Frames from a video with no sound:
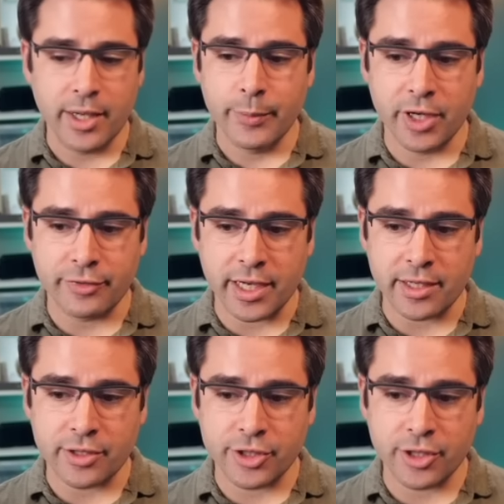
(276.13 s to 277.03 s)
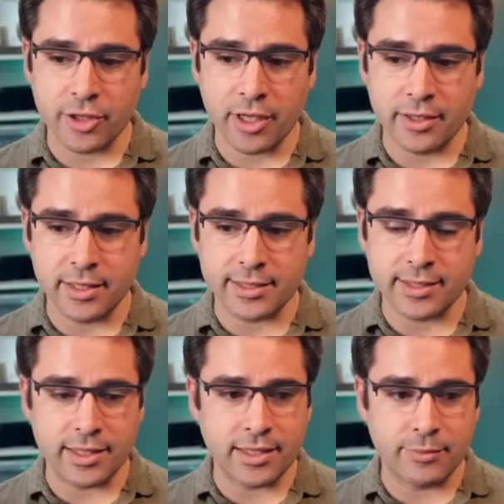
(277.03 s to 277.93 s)
But if I turn on this
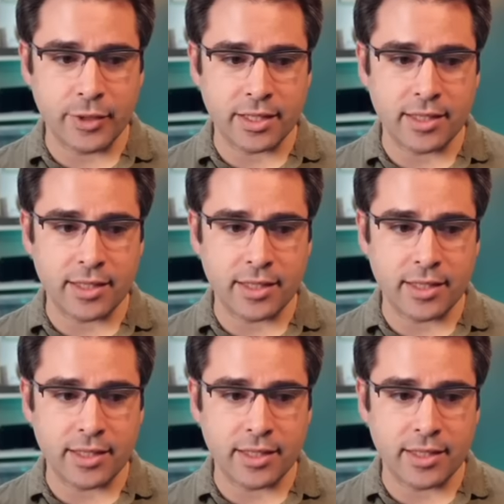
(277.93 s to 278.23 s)
button